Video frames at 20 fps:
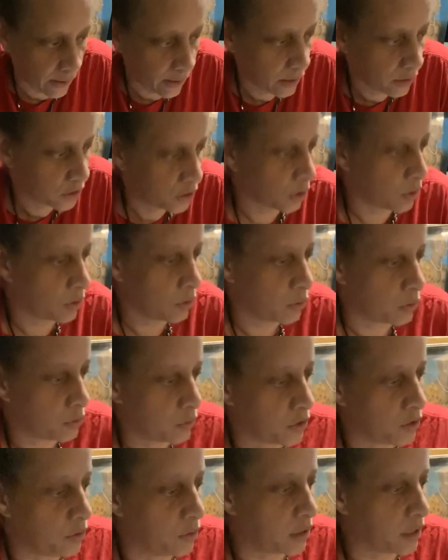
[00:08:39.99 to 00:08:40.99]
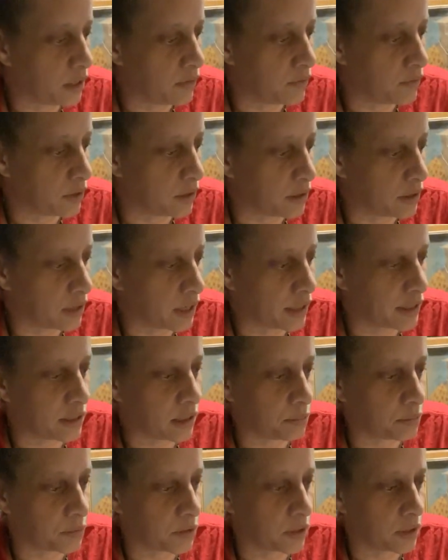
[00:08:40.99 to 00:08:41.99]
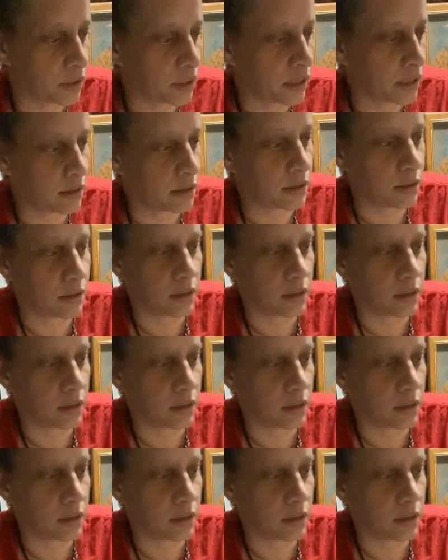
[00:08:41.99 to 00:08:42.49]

So you could even, like something like